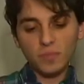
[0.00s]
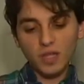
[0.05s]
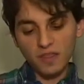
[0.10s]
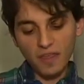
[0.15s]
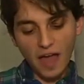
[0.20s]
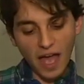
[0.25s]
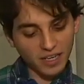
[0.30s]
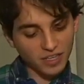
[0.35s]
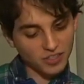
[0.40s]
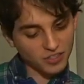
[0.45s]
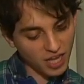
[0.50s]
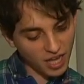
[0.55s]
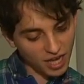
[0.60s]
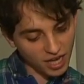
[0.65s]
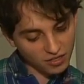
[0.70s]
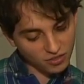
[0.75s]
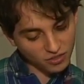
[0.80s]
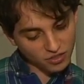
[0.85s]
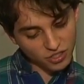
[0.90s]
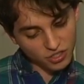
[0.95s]
That
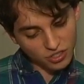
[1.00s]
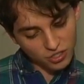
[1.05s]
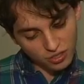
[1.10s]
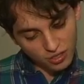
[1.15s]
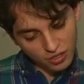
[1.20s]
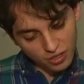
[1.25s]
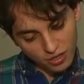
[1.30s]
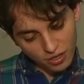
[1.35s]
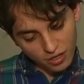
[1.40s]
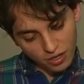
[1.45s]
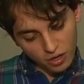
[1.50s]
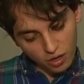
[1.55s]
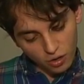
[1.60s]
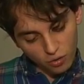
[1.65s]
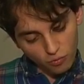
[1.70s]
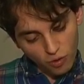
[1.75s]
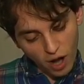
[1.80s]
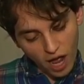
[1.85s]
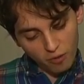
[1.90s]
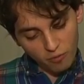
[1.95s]
contains
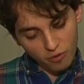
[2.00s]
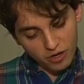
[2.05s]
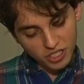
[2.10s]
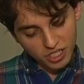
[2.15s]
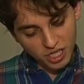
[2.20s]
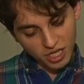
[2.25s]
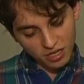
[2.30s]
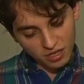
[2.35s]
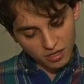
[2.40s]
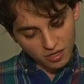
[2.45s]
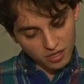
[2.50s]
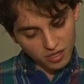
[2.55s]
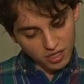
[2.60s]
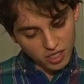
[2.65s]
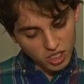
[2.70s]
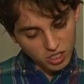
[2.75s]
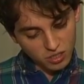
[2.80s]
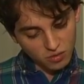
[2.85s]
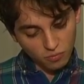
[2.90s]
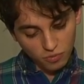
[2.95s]
rye whiskey,
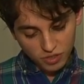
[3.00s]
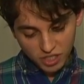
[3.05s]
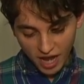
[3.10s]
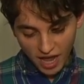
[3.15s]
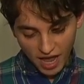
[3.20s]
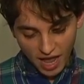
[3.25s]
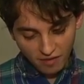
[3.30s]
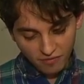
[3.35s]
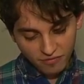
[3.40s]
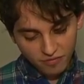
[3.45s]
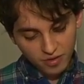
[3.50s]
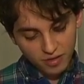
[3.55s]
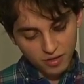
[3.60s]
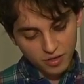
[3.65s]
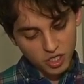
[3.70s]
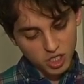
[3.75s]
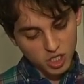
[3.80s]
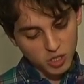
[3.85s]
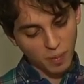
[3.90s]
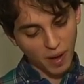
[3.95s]
which I have,
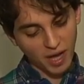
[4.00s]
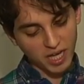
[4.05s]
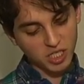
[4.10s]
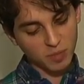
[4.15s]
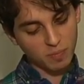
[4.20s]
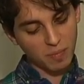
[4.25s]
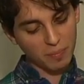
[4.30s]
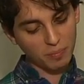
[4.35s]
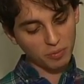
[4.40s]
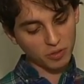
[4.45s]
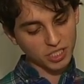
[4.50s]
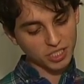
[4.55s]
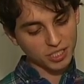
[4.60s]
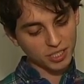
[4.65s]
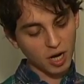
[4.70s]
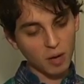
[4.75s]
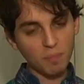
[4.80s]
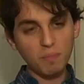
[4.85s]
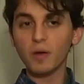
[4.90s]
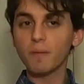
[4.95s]
spiced maple
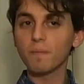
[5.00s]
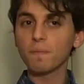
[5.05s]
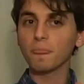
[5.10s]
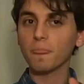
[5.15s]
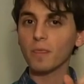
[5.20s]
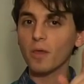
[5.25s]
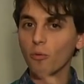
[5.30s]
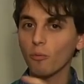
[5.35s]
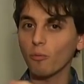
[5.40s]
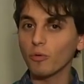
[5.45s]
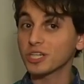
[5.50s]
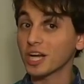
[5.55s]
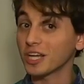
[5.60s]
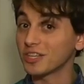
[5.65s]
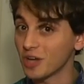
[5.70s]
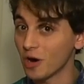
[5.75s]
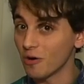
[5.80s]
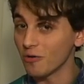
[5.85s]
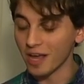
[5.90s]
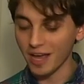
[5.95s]
syrup, which I
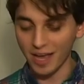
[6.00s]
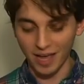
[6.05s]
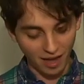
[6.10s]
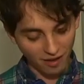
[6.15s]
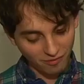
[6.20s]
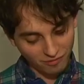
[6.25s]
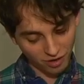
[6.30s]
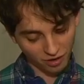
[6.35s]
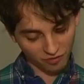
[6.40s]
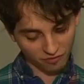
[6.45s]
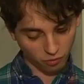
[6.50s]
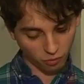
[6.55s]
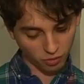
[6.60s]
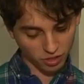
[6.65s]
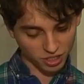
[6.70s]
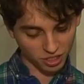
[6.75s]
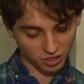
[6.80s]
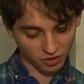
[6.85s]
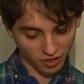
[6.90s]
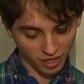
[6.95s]
don't have,
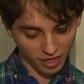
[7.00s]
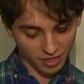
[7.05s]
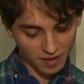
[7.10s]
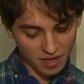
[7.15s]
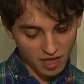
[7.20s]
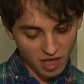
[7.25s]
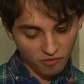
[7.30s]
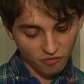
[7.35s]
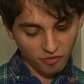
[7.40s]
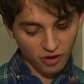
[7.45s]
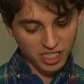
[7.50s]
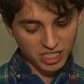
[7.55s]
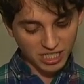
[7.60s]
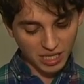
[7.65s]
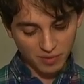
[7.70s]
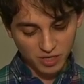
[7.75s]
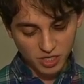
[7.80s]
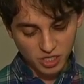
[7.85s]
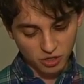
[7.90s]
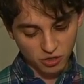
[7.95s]
unfortunately, fresh
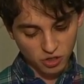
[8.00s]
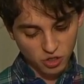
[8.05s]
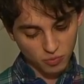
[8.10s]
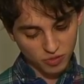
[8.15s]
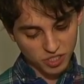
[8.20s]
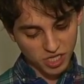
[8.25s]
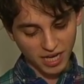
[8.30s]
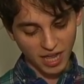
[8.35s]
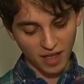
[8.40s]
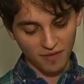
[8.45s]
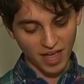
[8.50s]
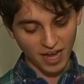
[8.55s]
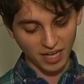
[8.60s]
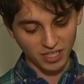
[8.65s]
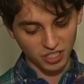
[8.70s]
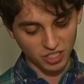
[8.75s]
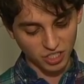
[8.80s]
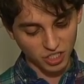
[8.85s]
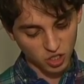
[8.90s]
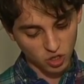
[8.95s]
lemon juice, which I have
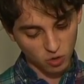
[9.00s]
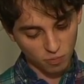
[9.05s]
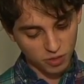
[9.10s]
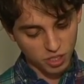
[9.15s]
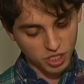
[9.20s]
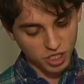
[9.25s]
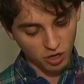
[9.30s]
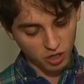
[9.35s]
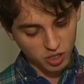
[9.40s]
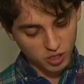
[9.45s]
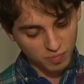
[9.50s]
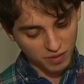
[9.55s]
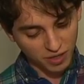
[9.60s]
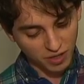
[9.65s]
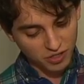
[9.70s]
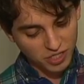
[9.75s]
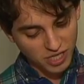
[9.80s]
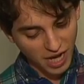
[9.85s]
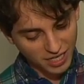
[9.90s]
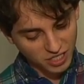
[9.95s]
access to, Peychaud's
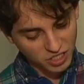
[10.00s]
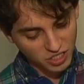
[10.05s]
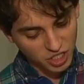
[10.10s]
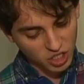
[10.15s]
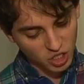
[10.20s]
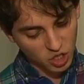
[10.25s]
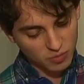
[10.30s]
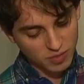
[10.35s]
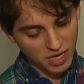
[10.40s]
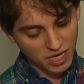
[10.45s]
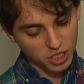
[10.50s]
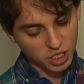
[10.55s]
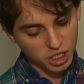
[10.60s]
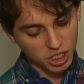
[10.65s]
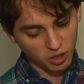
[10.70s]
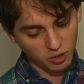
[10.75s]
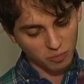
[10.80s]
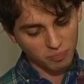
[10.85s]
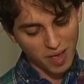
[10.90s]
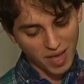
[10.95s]
bitters, ice cubes, and
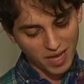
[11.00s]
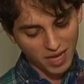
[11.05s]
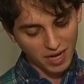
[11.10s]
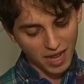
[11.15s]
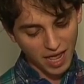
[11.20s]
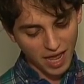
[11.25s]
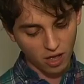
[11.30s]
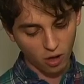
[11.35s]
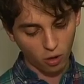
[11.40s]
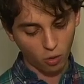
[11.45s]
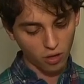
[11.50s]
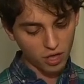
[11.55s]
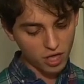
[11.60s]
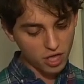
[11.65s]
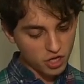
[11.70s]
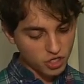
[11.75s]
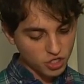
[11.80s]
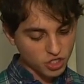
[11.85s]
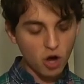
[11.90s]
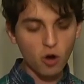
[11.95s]
chilled bacon ale.
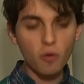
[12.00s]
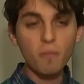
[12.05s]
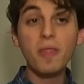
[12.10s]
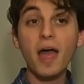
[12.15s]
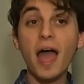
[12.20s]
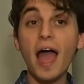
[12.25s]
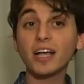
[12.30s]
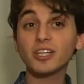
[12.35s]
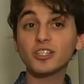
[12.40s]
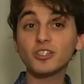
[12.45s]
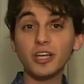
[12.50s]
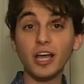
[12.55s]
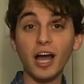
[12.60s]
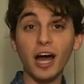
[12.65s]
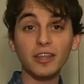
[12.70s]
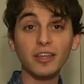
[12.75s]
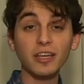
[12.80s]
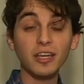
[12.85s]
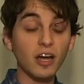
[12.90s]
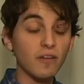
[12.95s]
So, actually,
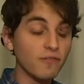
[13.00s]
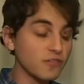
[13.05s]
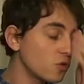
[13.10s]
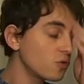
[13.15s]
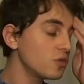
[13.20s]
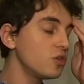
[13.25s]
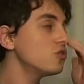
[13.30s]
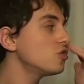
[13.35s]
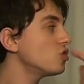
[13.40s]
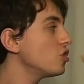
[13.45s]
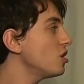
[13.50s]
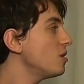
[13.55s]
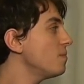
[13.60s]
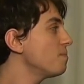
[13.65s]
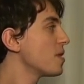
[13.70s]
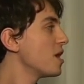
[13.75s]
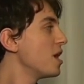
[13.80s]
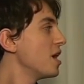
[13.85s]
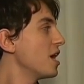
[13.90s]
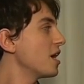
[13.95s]
oddly enough, so
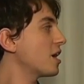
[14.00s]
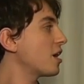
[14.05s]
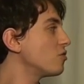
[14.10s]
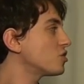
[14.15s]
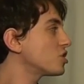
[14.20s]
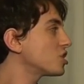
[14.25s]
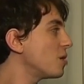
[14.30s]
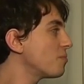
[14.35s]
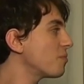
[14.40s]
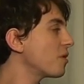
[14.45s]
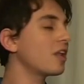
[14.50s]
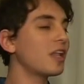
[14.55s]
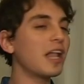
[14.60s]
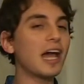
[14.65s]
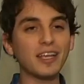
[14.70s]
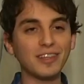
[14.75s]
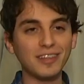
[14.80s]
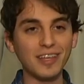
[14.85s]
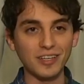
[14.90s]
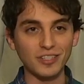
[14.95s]
usually it goes something
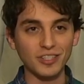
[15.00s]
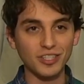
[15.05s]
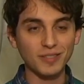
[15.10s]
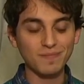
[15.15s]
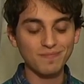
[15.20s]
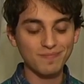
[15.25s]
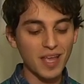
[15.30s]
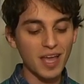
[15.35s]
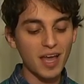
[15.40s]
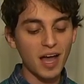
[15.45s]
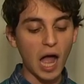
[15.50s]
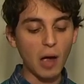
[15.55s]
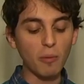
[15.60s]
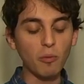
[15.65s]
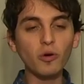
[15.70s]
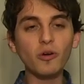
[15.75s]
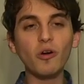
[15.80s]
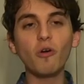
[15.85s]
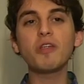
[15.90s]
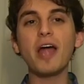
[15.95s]
like this. I
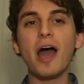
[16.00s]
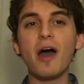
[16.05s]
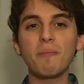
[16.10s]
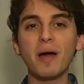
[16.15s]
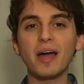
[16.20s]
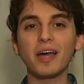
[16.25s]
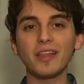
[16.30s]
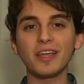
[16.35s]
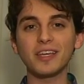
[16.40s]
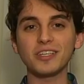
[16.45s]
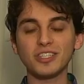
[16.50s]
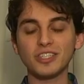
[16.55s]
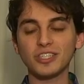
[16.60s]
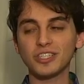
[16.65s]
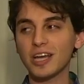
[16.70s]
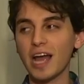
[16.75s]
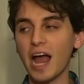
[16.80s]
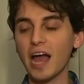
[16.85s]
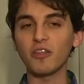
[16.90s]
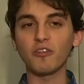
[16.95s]
will go down my
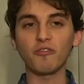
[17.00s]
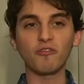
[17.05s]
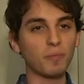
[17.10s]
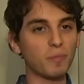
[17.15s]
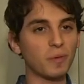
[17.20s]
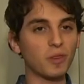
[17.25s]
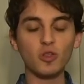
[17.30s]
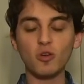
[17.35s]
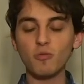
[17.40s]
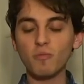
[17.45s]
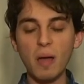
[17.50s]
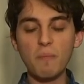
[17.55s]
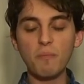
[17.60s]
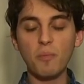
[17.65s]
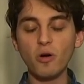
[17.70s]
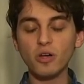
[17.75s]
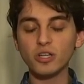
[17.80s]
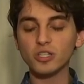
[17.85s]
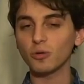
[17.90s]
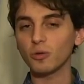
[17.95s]
list, either flipping through my
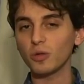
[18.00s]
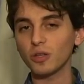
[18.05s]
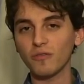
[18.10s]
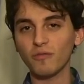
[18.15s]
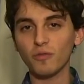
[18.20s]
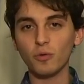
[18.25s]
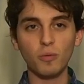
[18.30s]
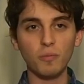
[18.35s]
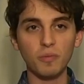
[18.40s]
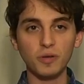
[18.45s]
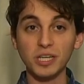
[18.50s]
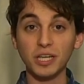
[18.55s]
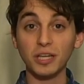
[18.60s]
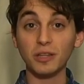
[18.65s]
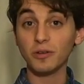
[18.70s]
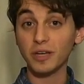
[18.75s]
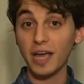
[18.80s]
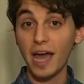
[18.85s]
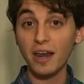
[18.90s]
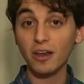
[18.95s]
books or looking through a
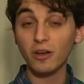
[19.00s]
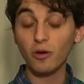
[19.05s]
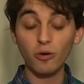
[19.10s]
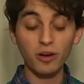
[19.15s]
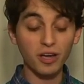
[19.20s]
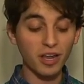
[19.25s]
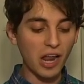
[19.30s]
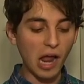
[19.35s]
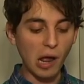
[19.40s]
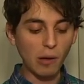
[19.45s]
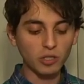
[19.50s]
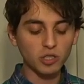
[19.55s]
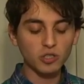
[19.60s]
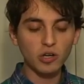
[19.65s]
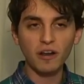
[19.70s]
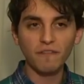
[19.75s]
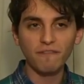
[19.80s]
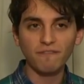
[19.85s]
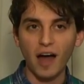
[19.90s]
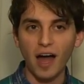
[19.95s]
particular category, and I will
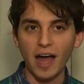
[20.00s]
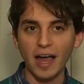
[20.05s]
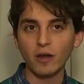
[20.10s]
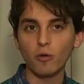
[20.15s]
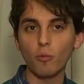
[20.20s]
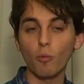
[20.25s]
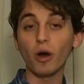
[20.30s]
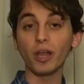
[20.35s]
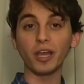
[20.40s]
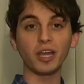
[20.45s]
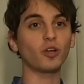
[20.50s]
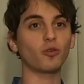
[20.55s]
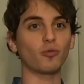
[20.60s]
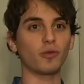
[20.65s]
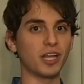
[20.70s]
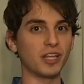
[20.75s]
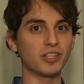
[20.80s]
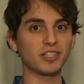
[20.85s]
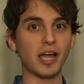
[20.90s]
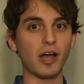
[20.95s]
try to find what
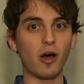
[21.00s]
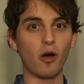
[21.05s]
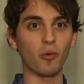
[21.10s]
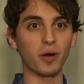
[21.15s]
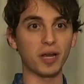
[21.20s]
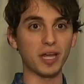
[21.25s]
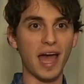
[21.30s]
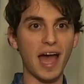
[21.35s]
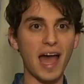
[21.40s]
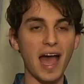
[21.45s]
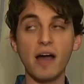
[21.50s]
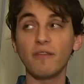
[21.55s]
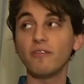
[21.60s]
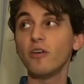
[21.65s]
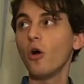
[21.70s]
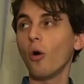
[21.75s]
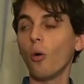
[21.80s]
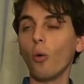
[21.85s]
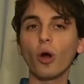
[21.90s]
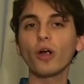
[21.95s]
ingredients I already
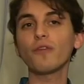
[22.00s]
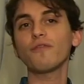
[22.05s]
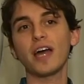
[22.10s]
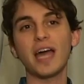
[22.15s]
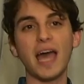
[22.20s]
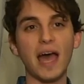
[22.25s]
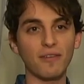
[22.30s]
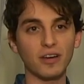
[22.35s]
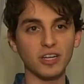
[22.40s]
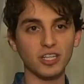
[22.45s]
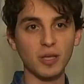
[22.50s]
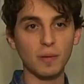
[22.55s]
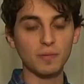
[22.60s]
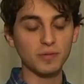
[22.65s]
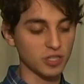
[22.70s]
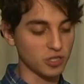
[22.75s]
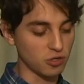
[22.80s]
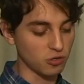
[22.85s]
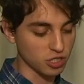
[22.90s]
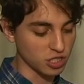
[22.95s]
have or if I have any
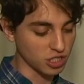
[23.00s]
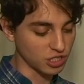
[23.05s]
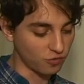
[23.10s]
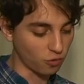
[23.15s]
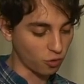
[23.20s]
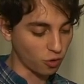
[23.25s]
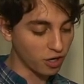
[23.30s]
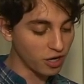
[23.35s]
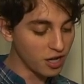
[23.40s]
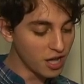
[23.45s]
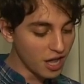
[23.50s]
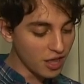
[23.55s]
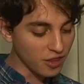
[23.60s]
substitutions for it.